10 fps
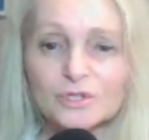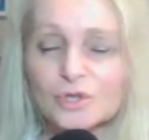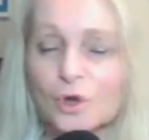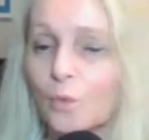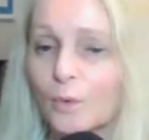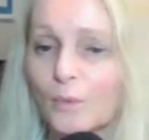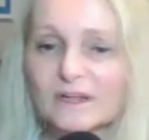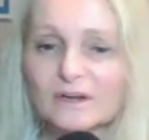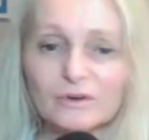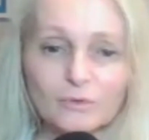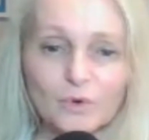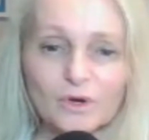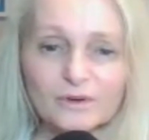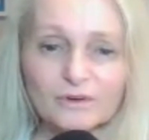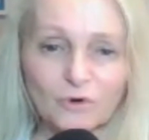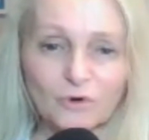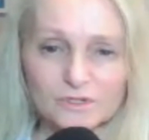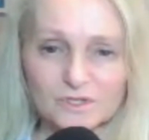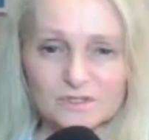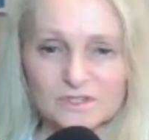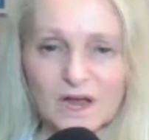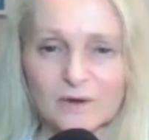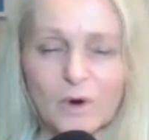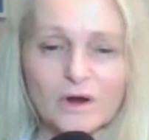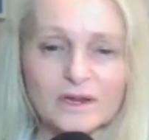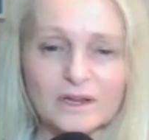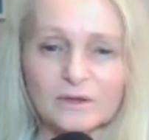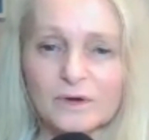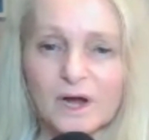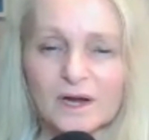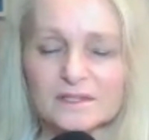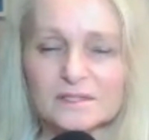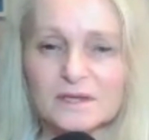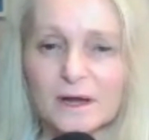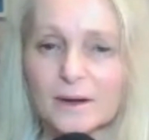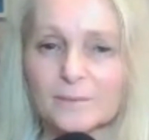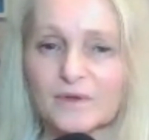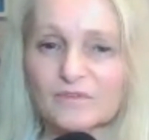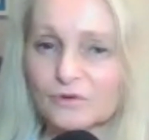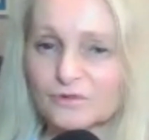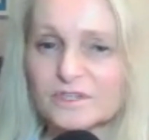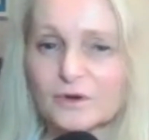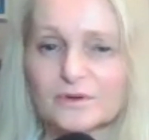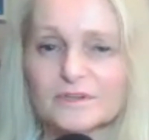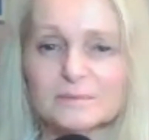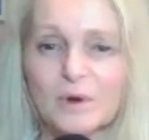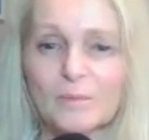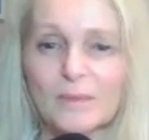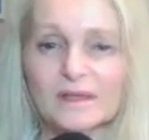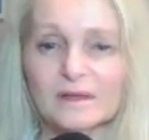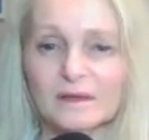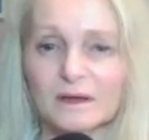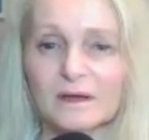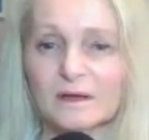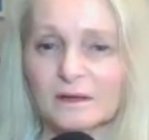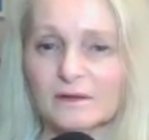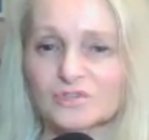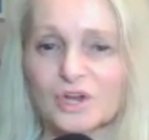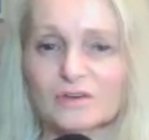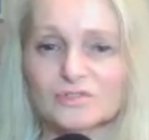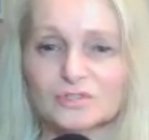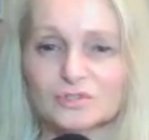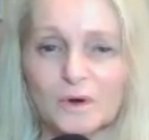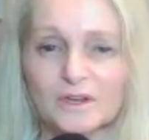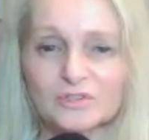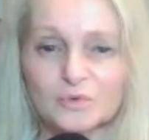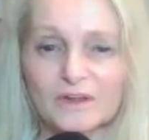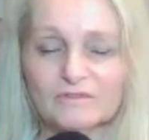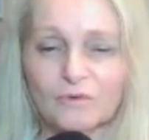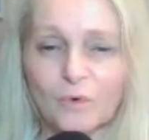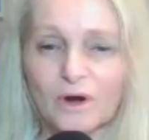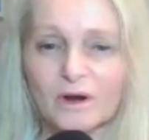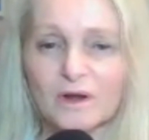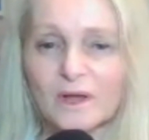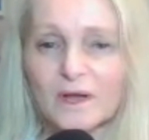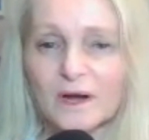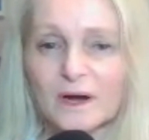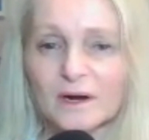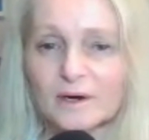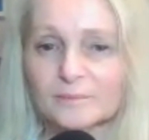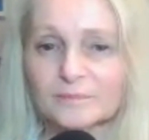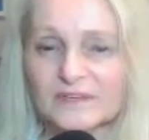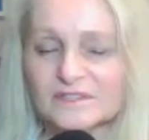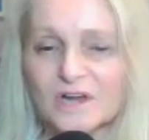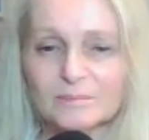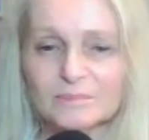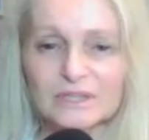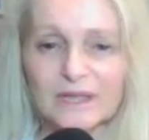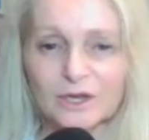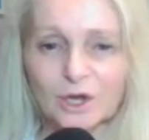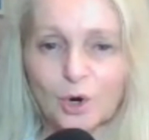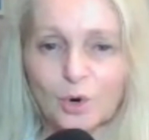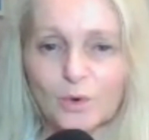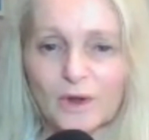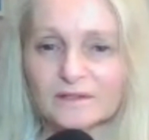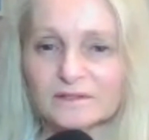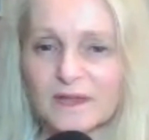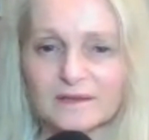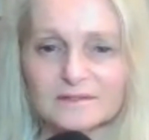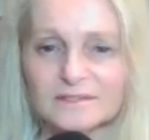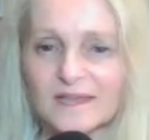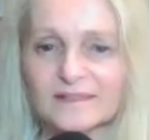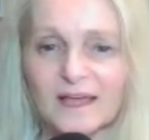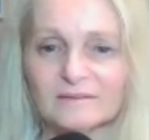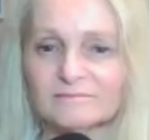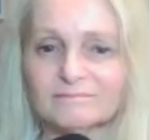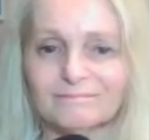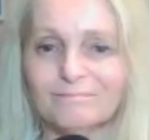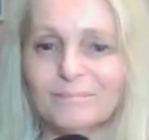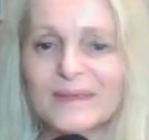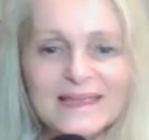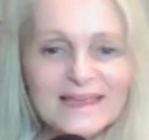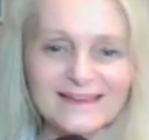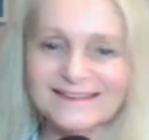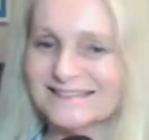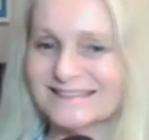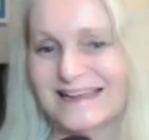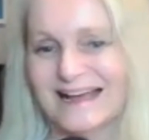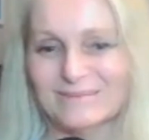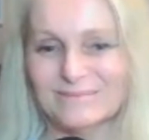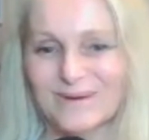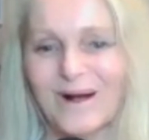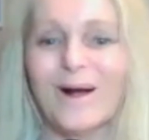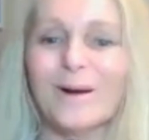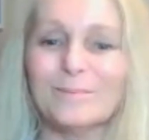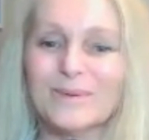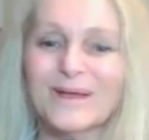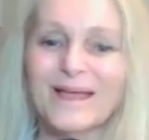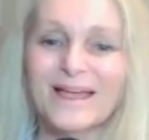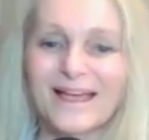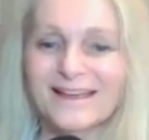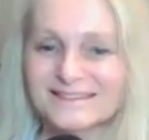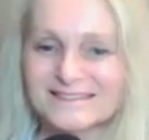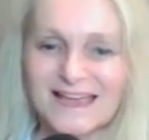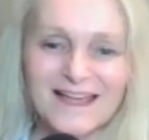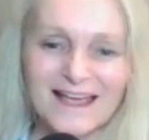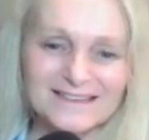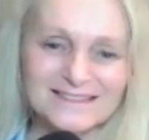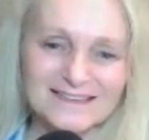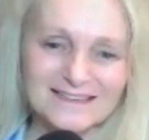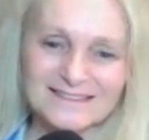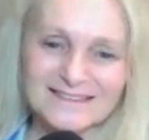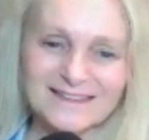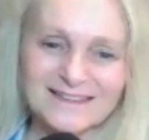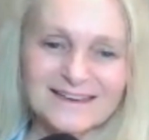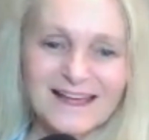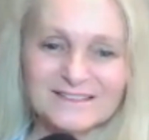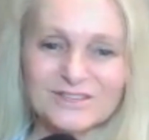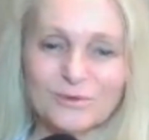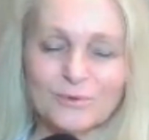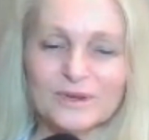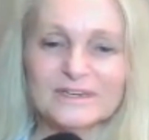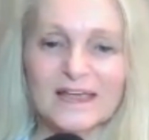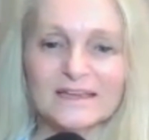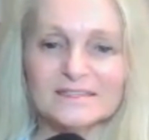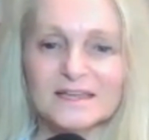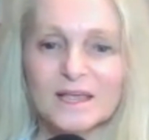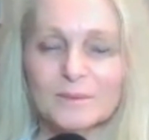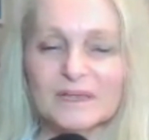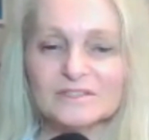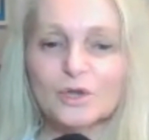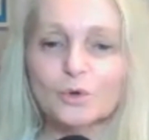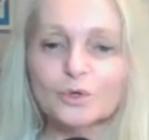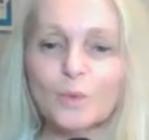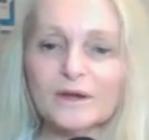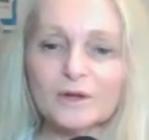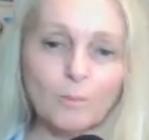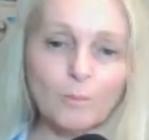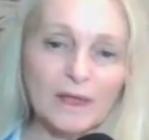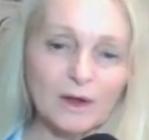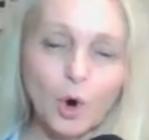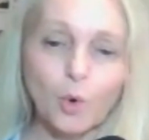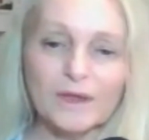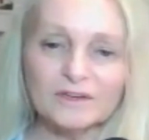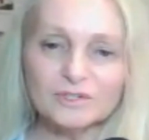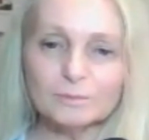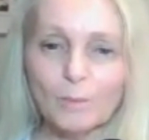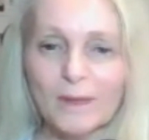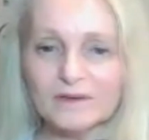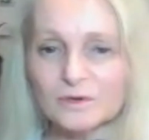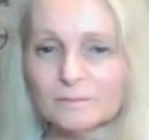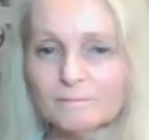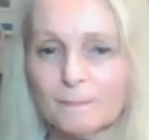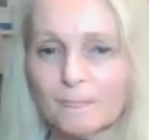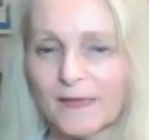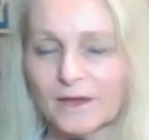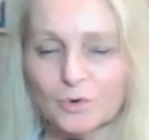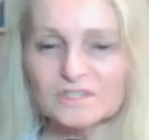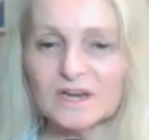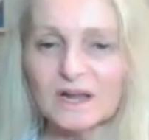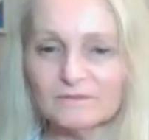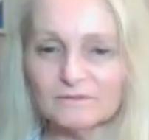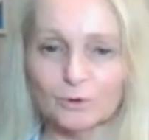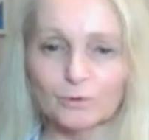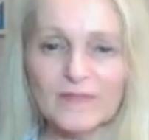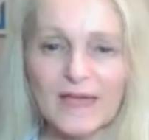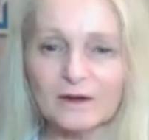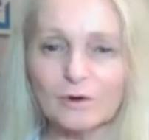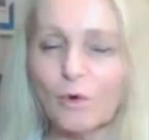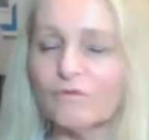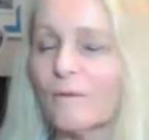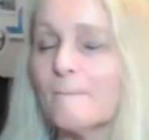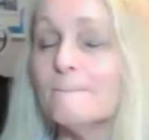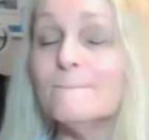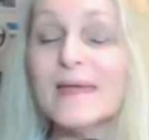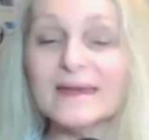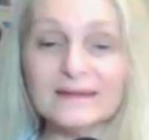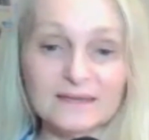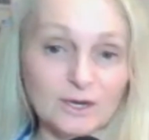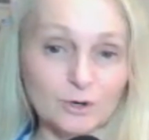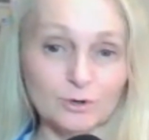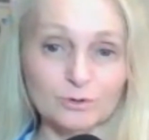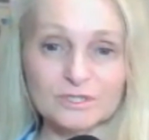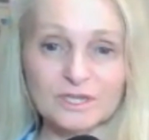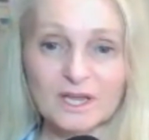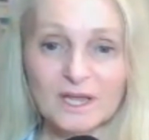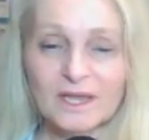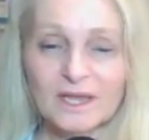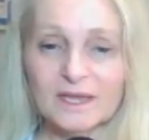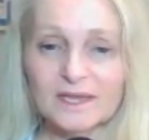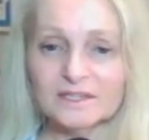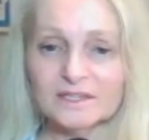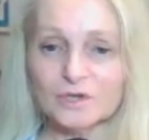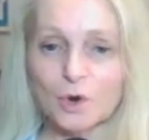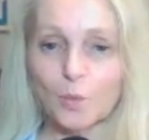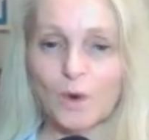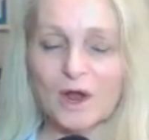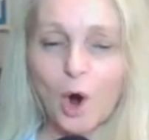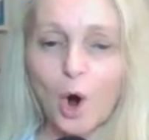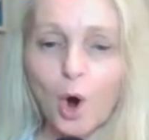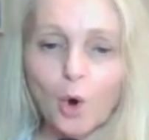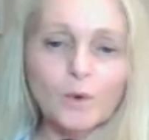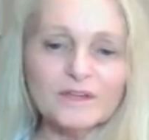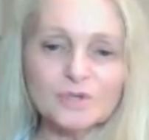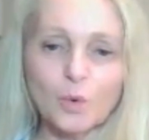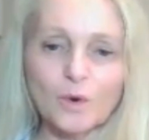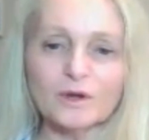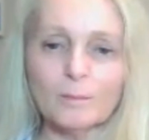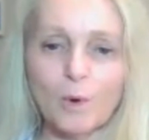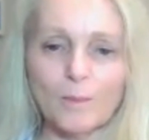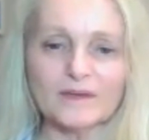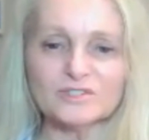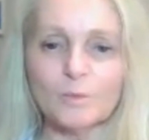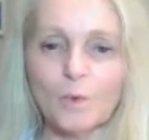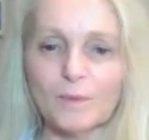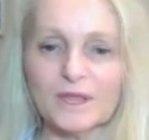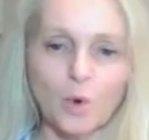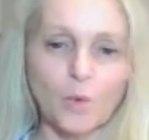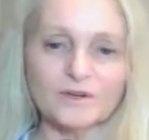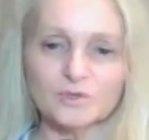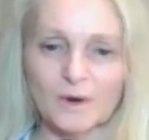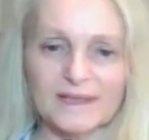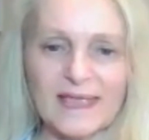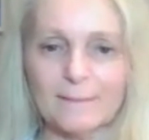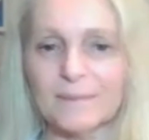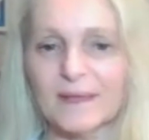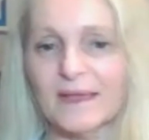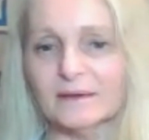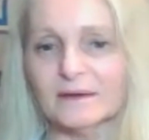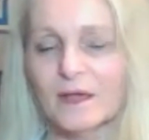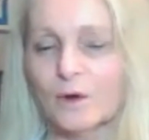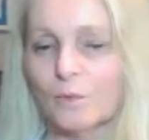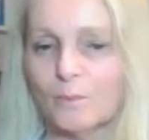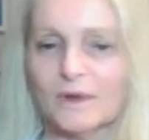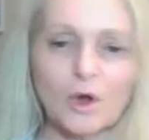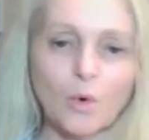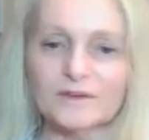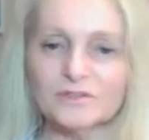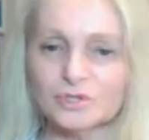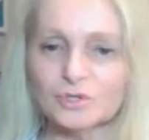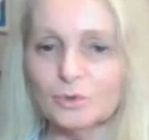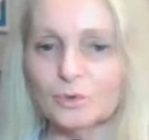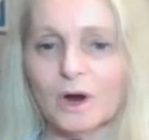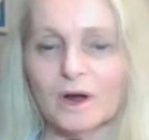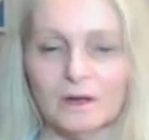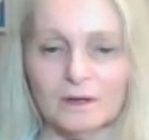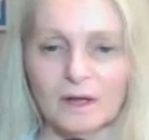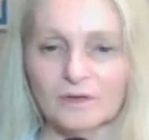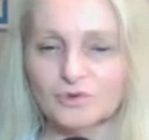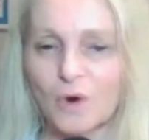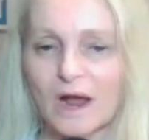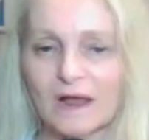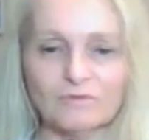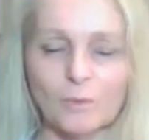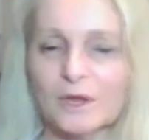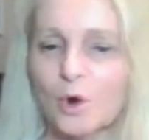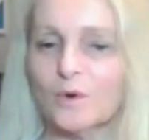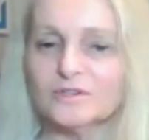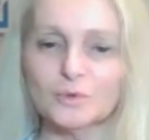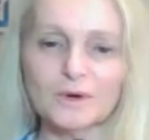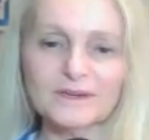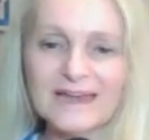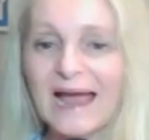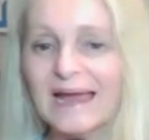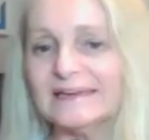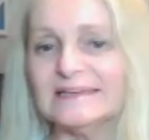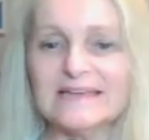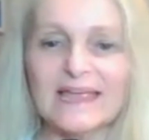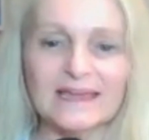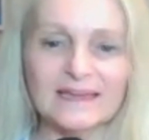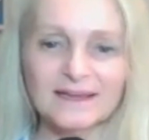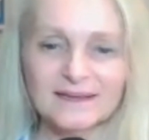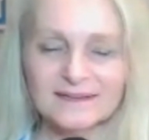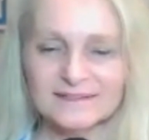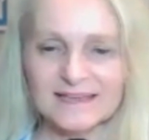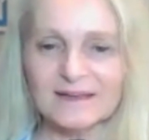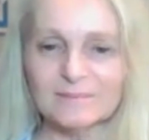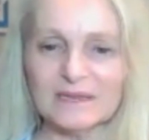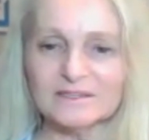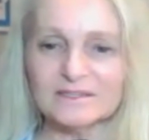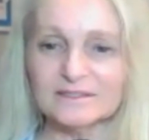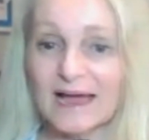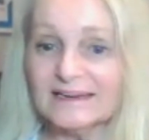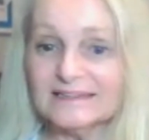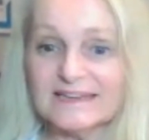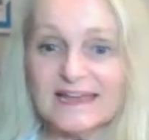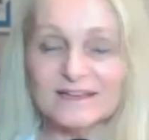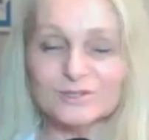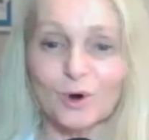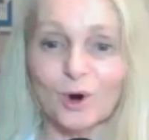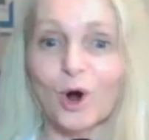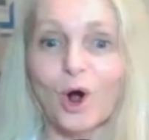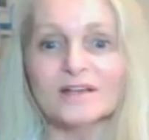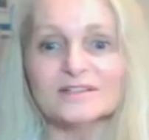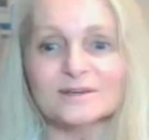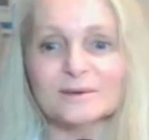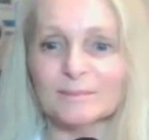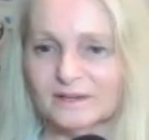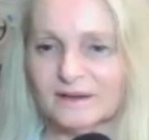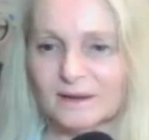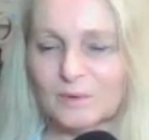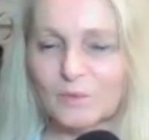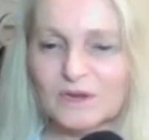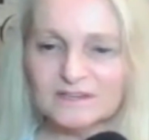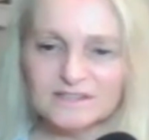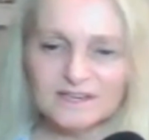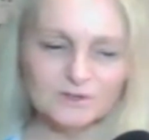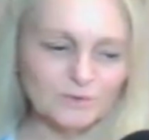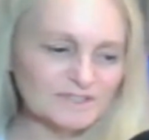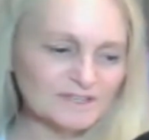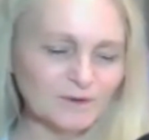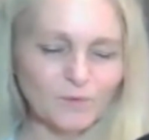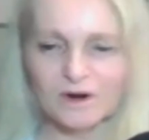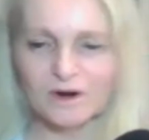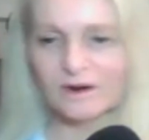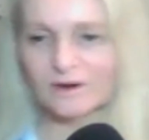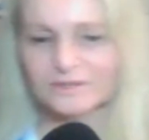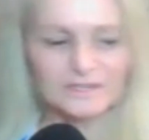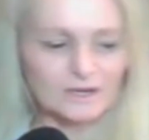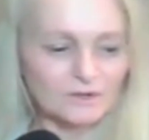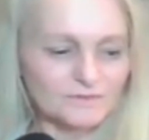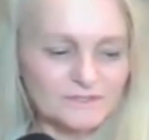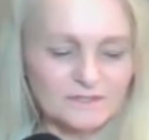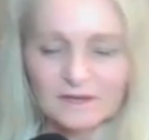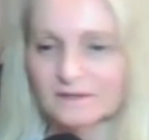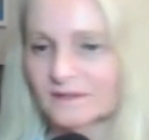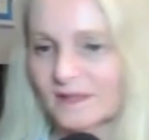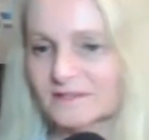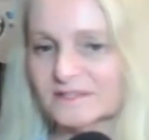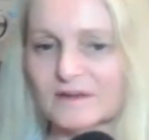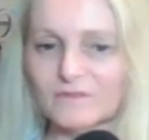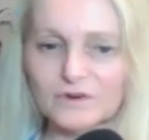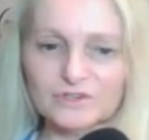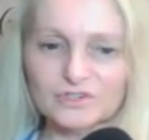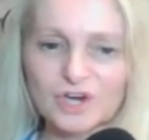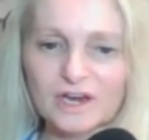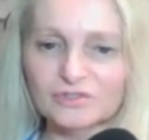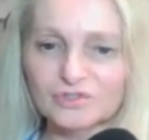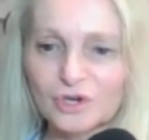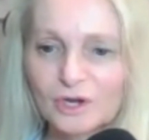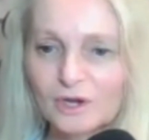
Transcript: So we're really going to focus on skyrocketing, you guys. If you're serious about making a change in 2024, it's time to let go and take that big step up and 10x it in the next 30 days. Because the only way to go into momentum, and Chris and I have learned that over many years, is we always go into momentum when we go into a campaign, when we go into a drive, when we go into a 90-day segment. 90 days are awesome. We continuously work on ourselves, and that's never going to change